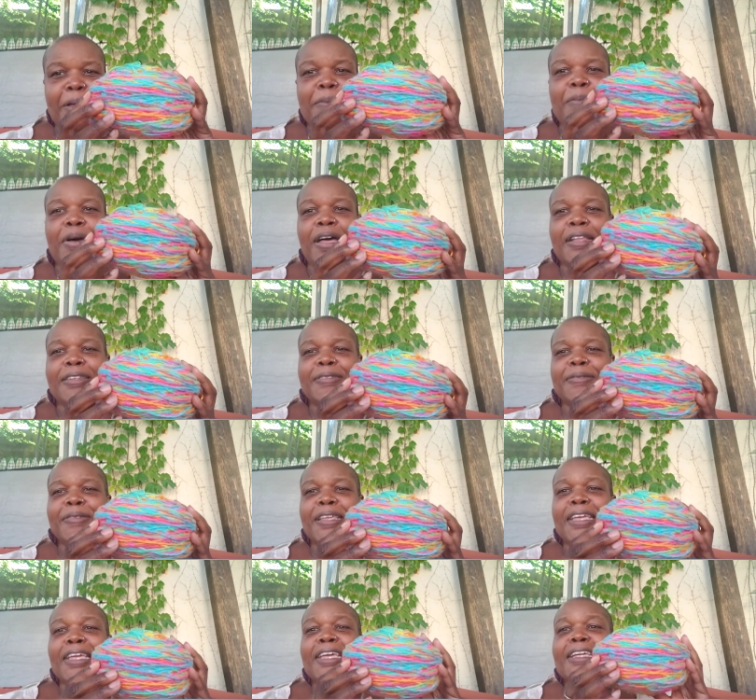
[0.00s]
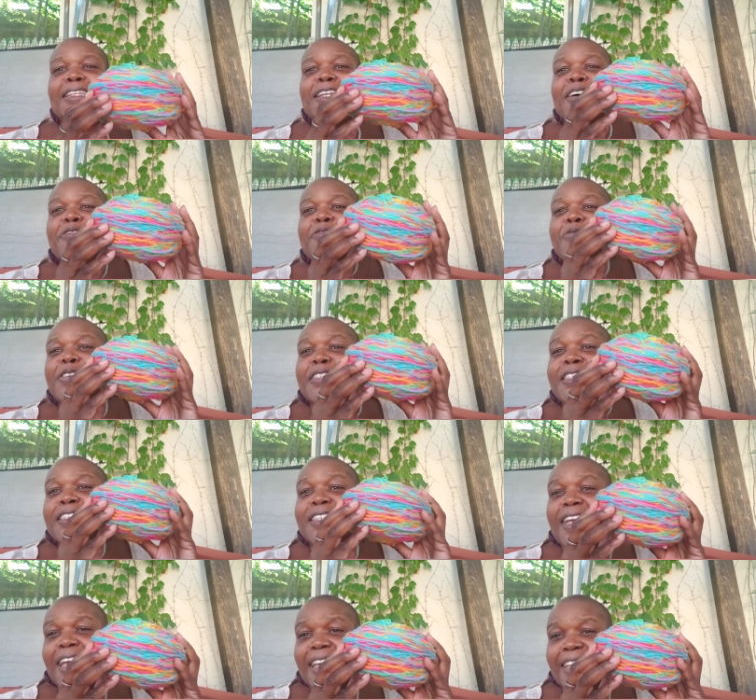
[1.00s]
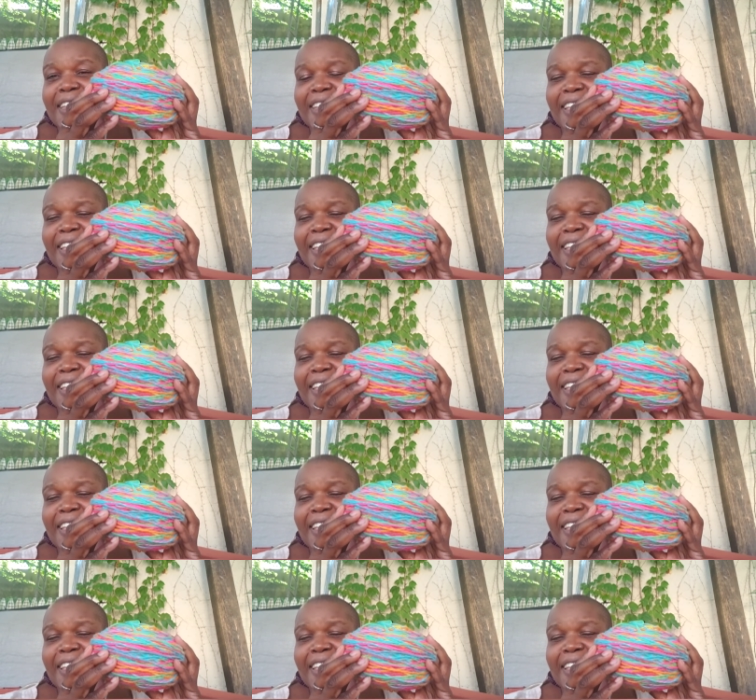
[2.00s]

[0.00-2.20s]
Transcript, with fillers: But enough for today.